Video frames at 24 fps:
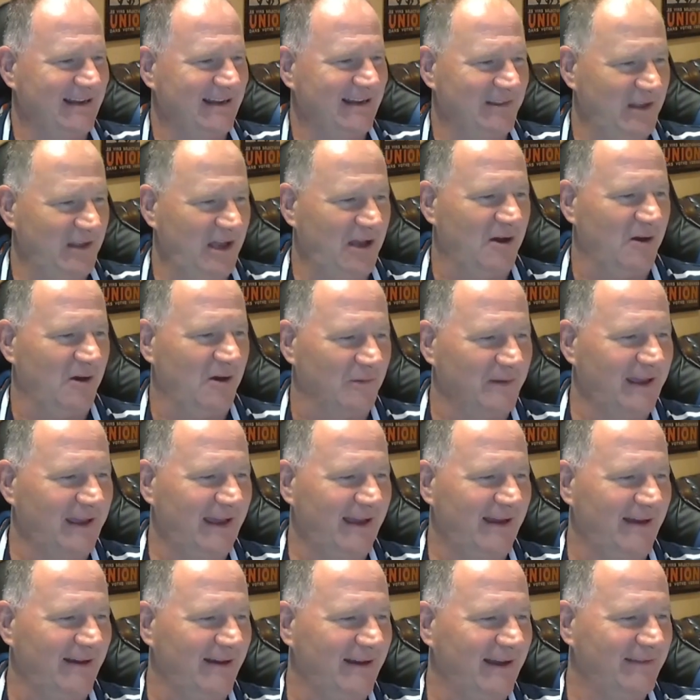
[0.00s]
kind of low,
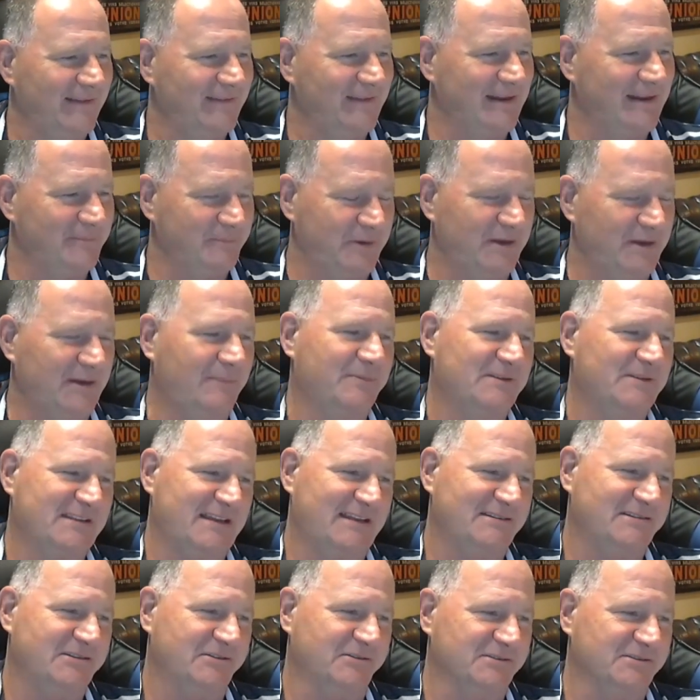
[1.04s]
yeah. And then
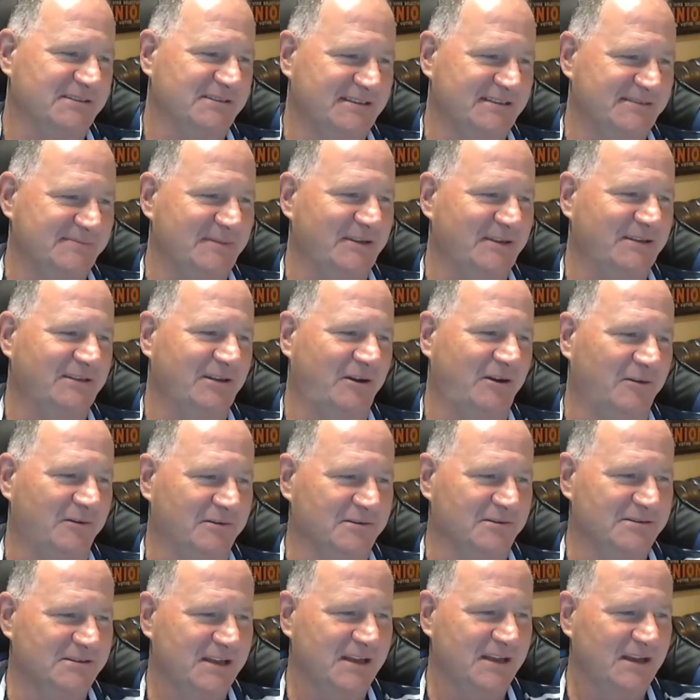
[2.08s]
potential $6 million
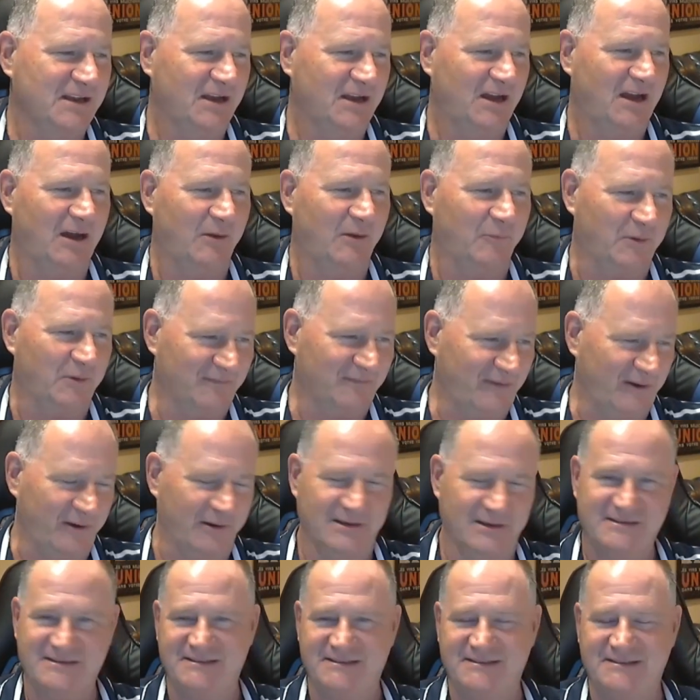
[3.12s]
with
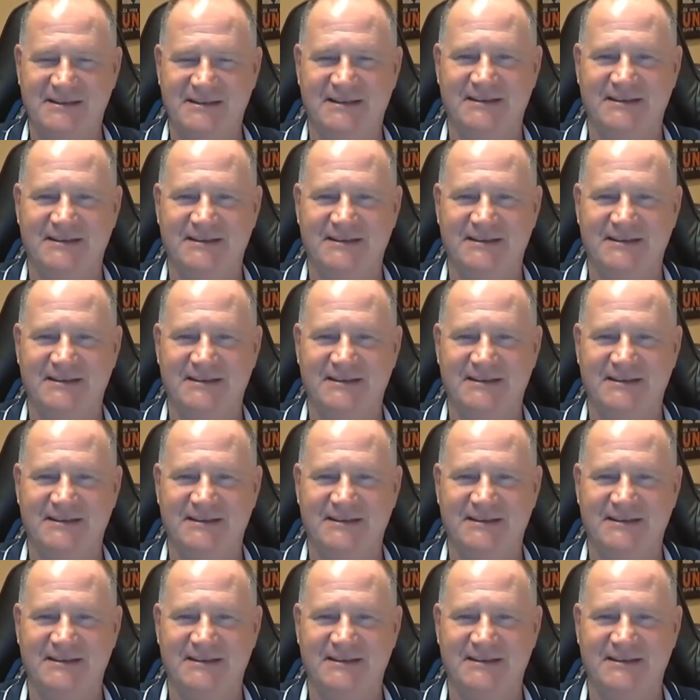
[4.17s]
various